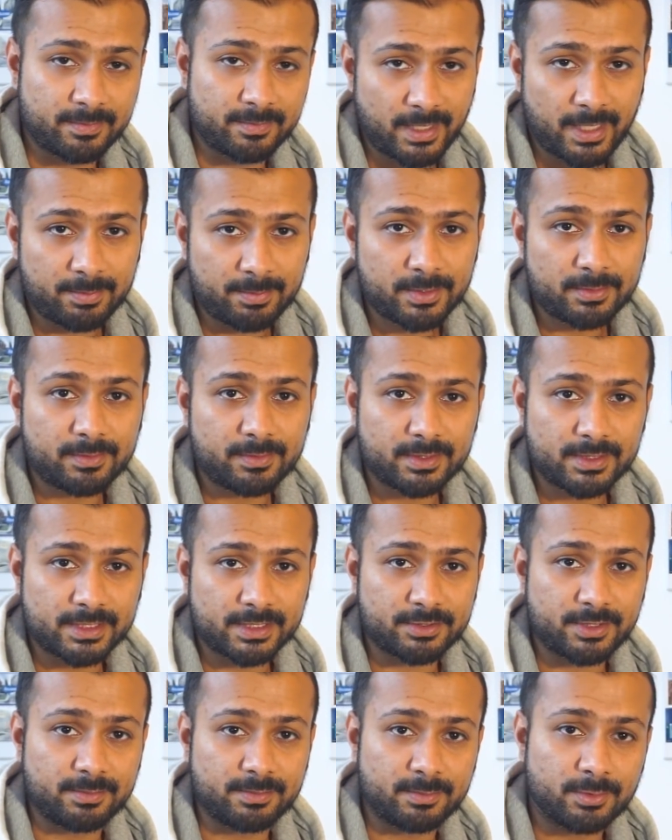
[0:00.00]
laptop was
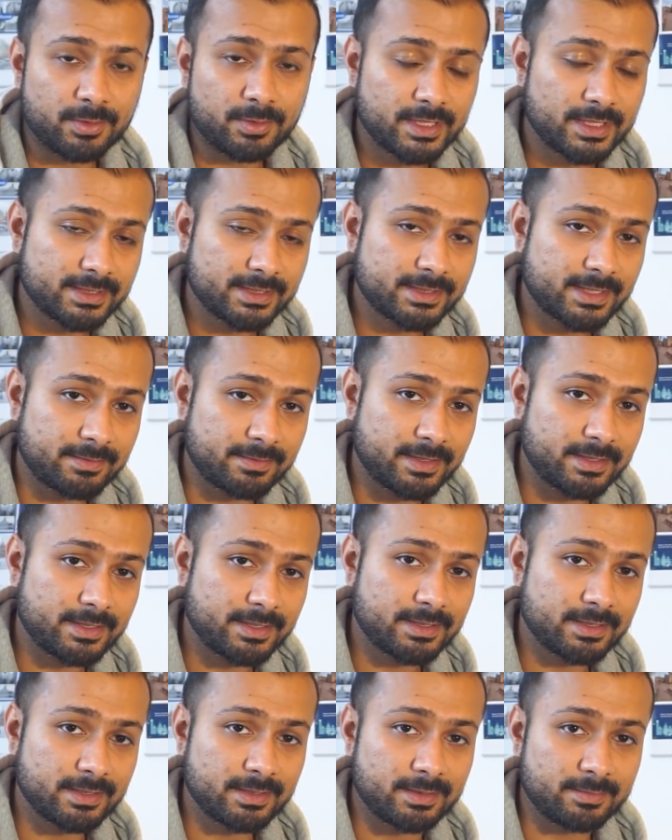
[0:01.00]
actually more than
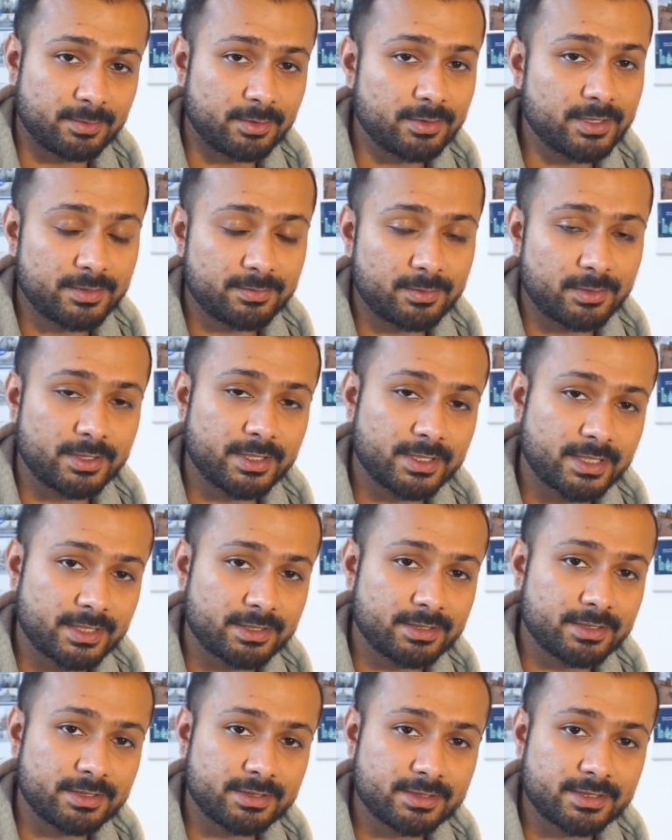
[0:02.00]
410
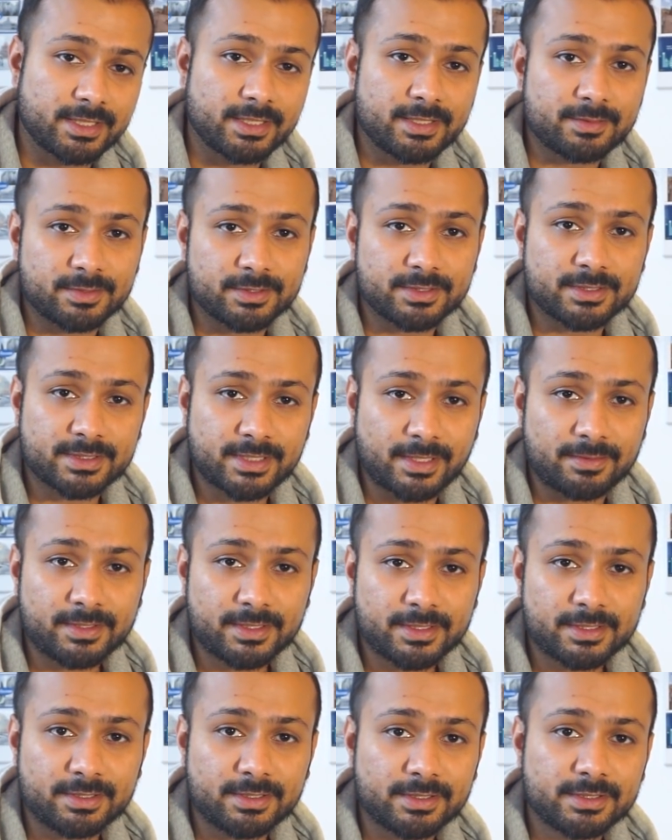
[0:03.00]
euros, and it was
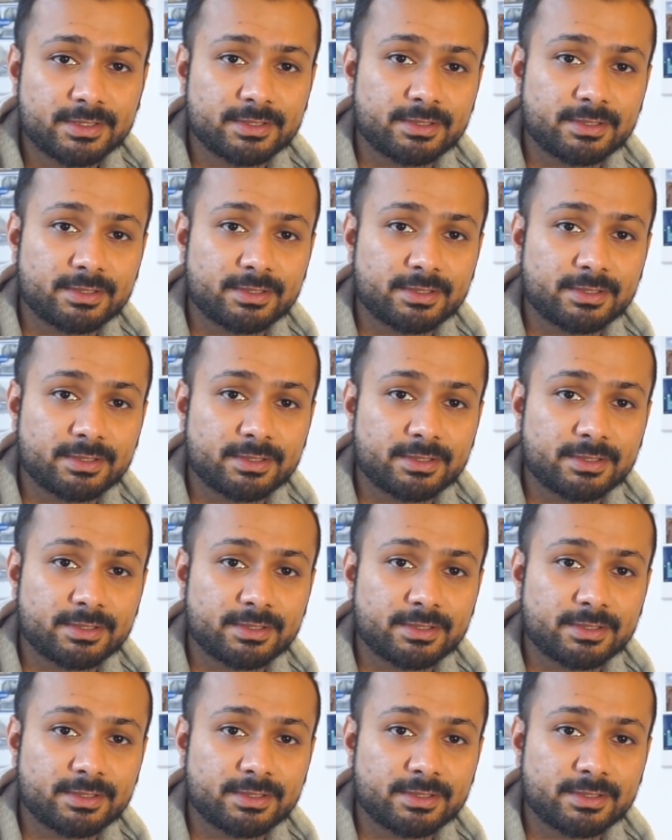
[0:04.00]
700 euros.